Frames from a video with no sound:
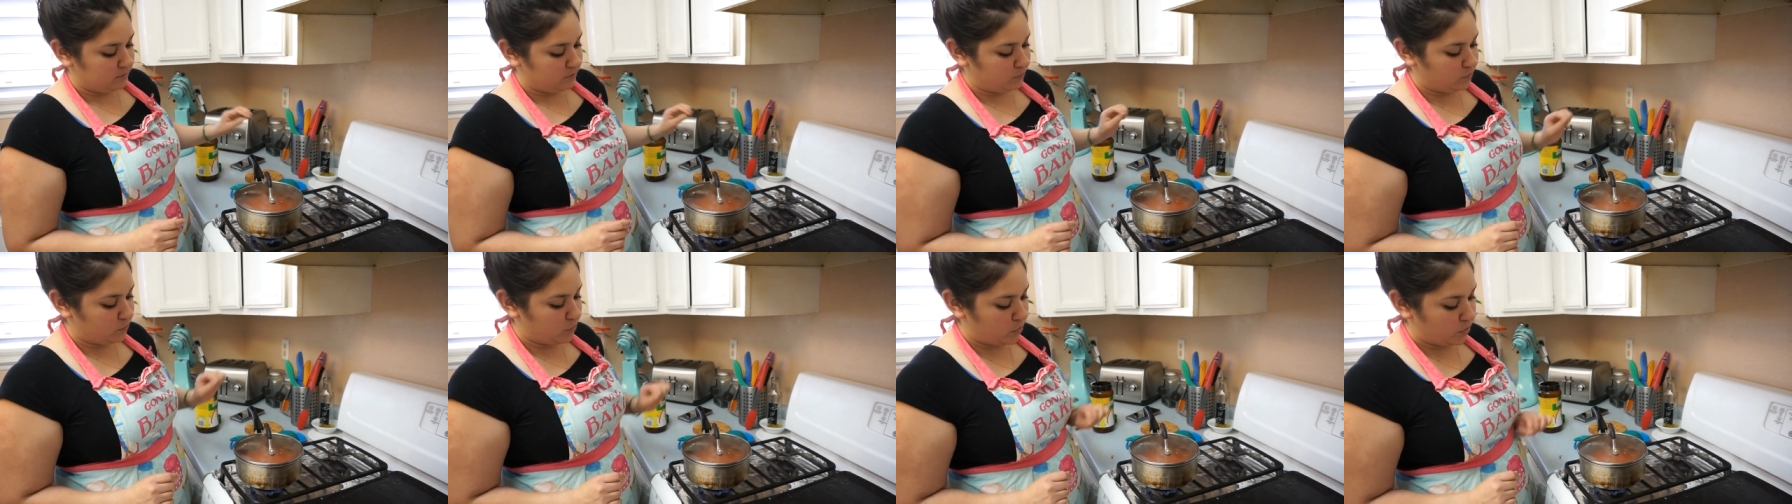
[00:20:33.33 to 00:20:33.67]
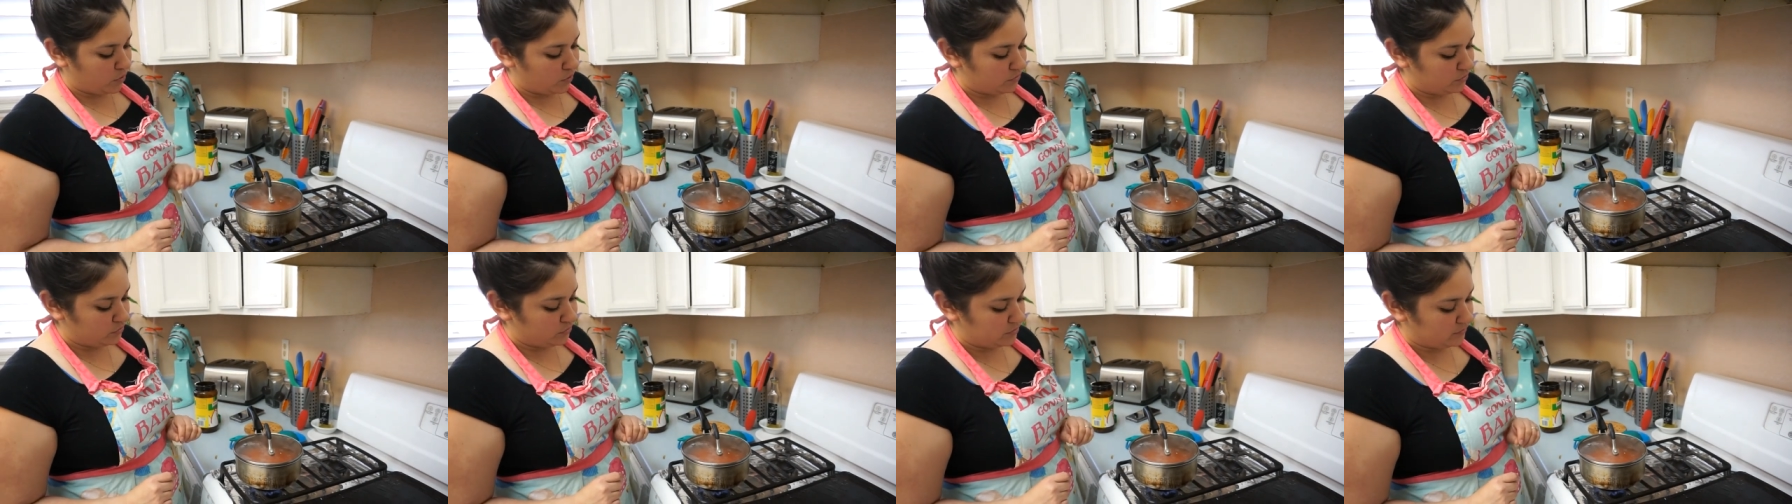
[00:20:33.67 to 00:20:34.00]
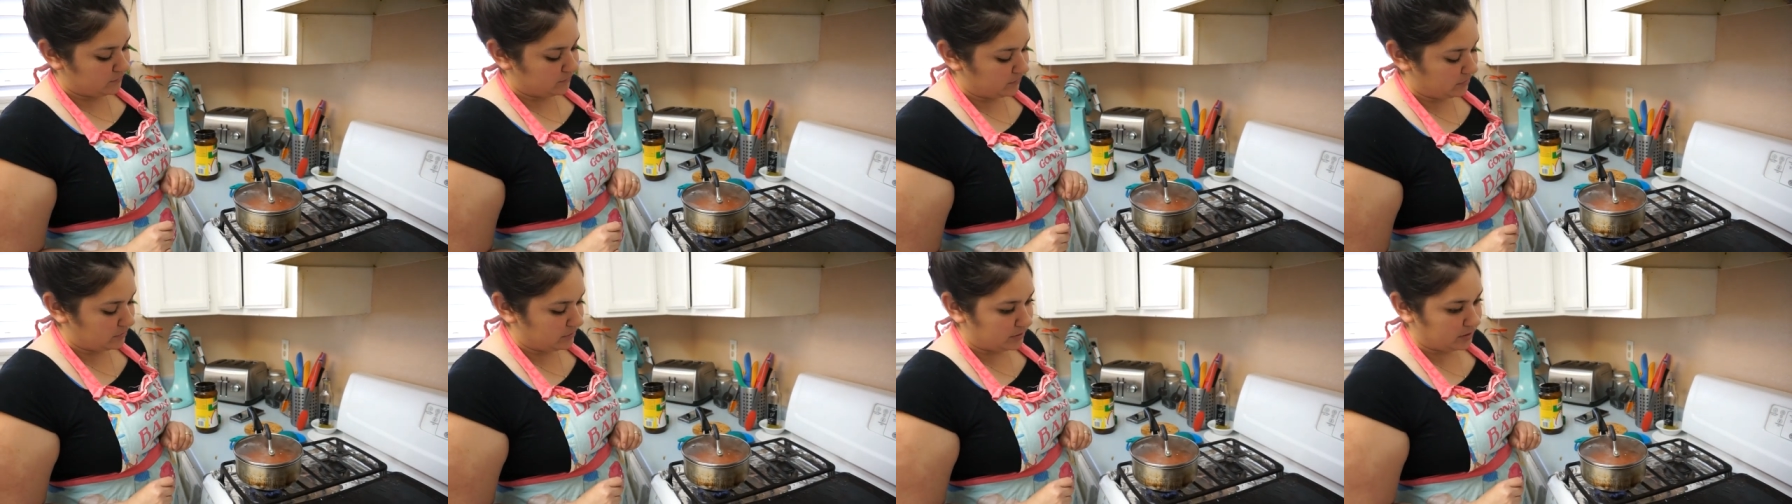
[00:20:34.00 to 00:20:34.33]
boil
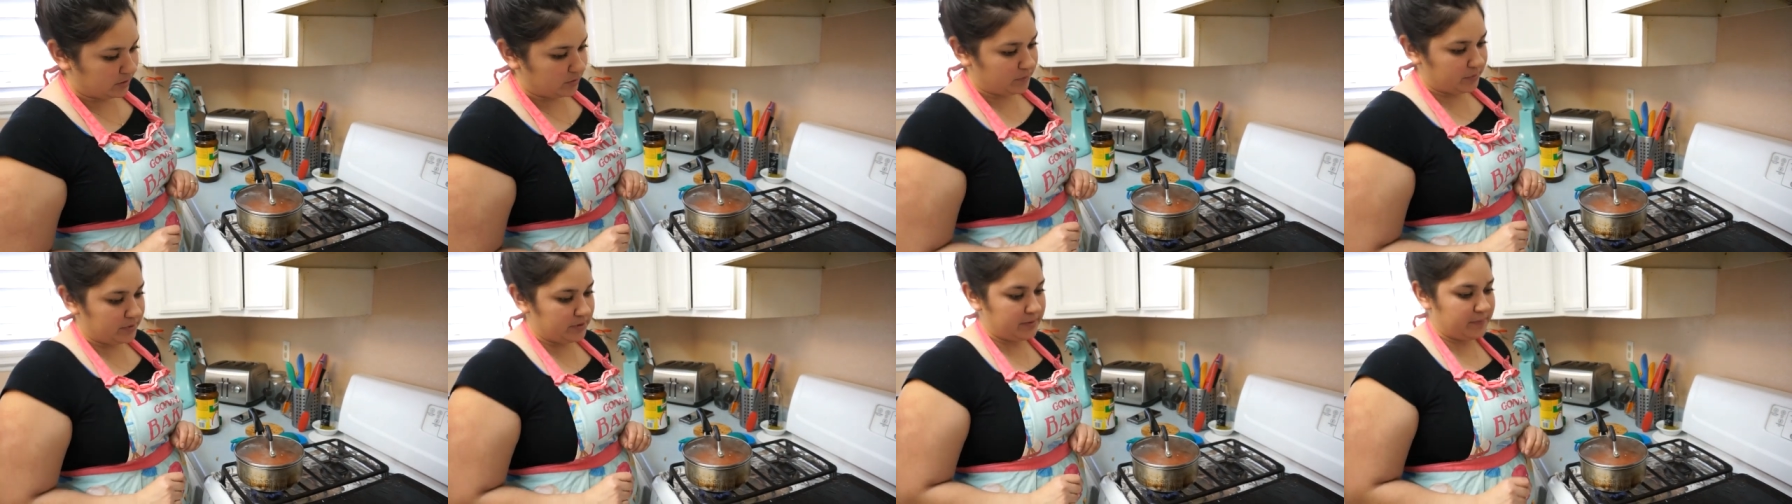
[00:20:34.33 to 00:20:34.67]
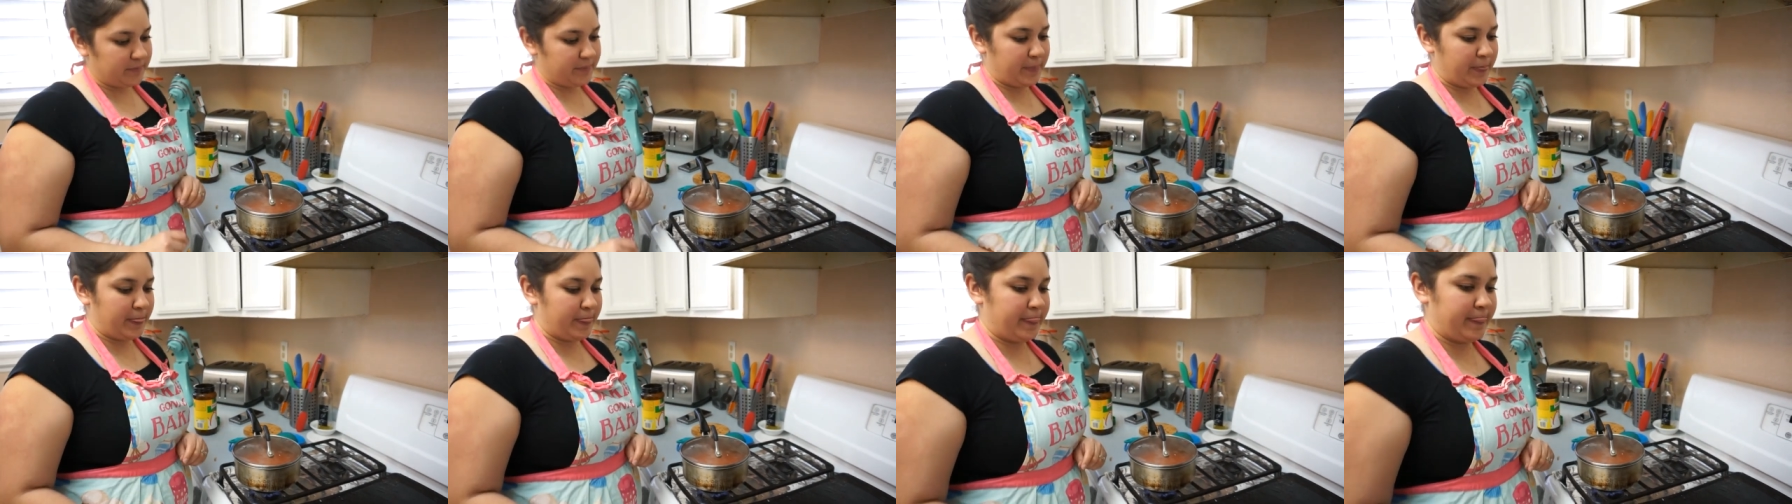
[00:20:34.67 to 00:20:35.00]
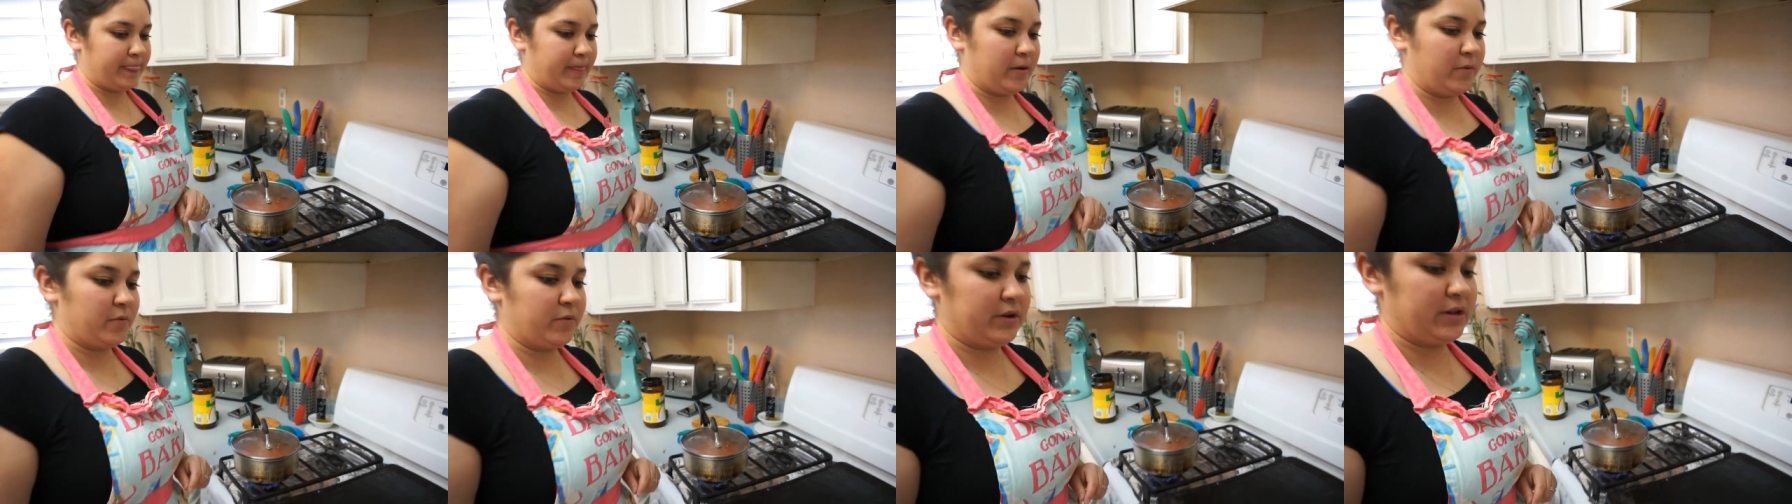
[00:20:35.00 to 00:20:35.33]
just for a little bit.
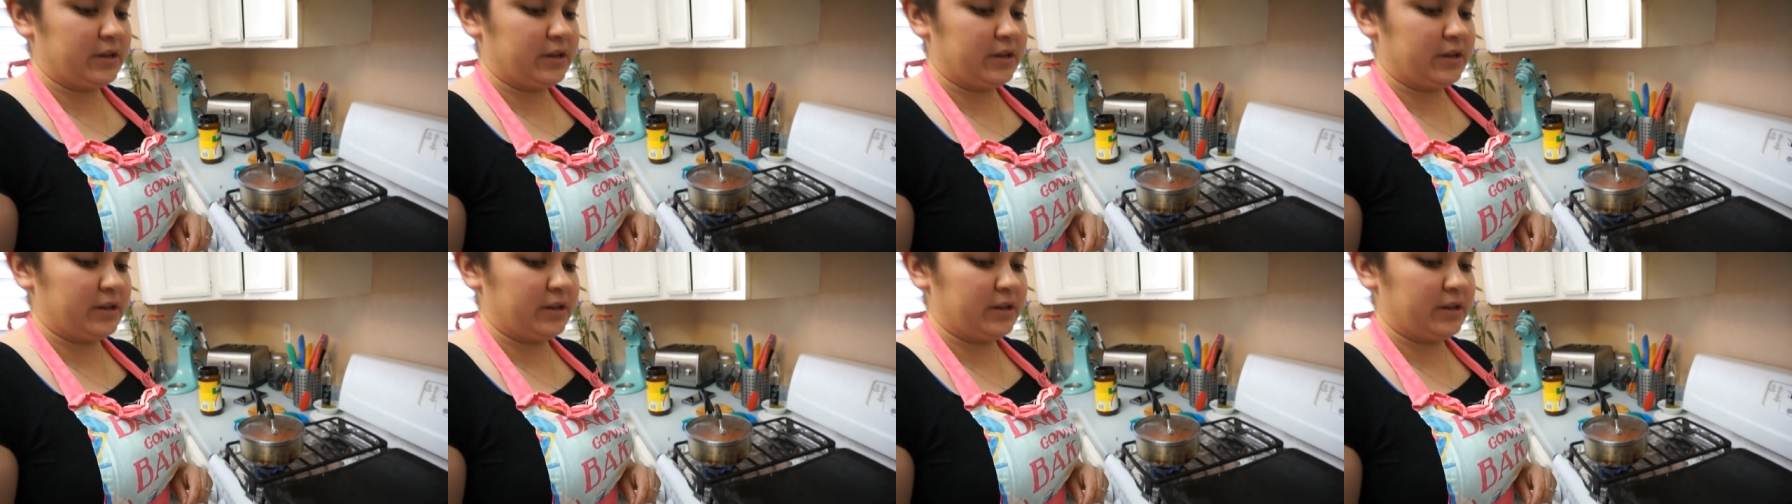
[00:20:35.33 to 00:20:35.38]
And we're